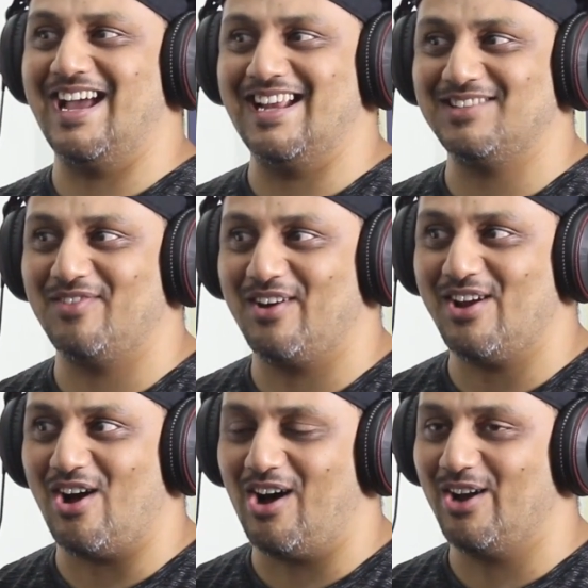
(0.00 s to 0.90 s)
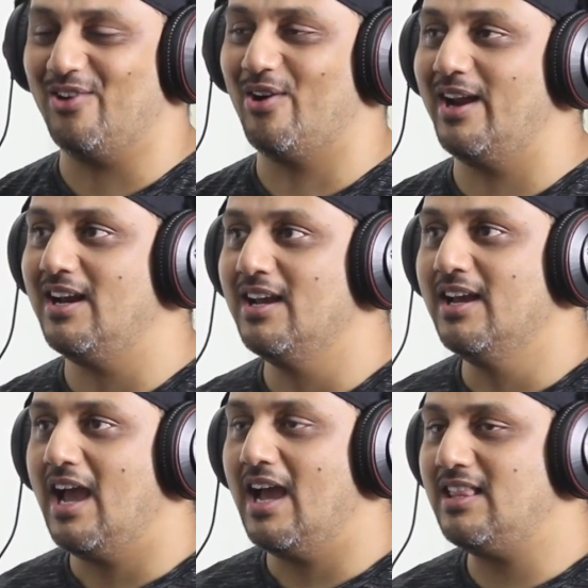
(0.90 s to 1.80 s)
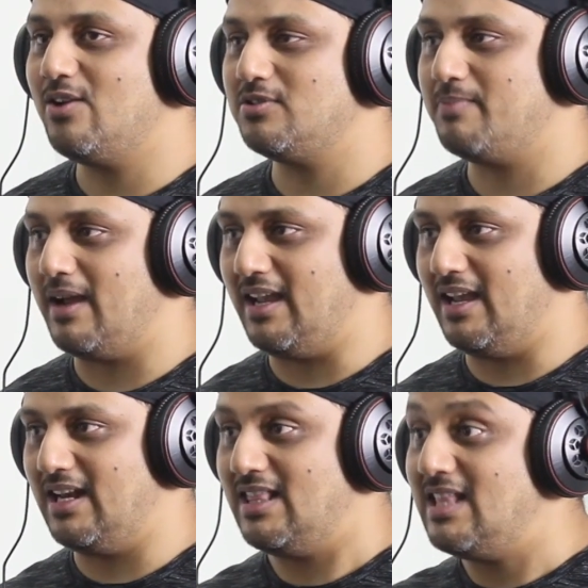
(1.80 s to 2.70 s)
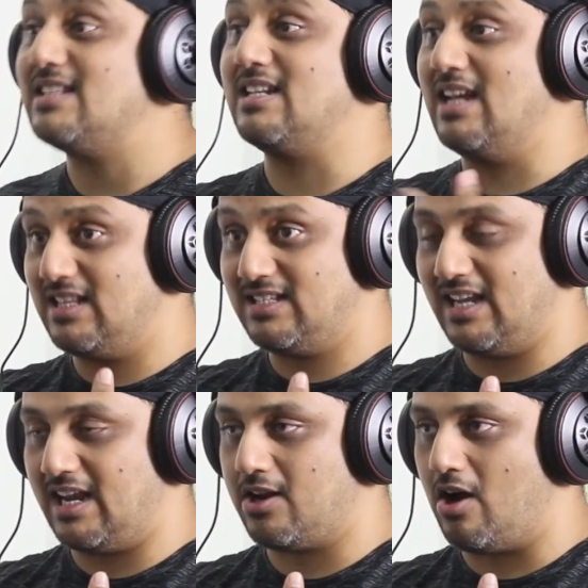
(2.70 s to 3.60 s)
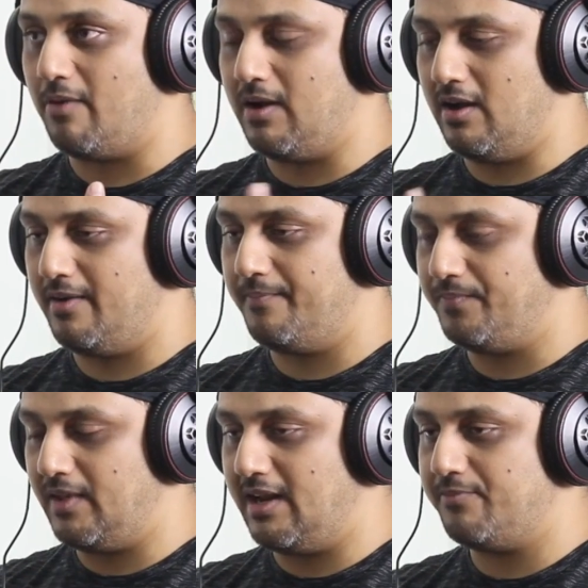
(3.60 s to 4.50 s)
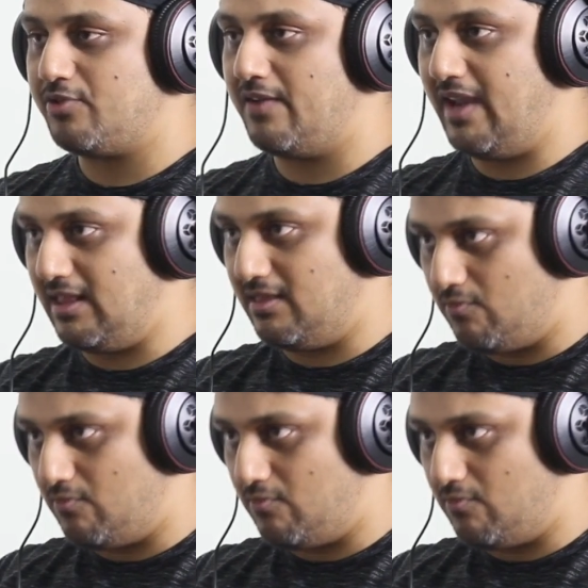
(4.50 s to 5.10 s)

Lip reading: That's very odd, right? And then he goes back in, and then there's another second cop car, and I'm driving in.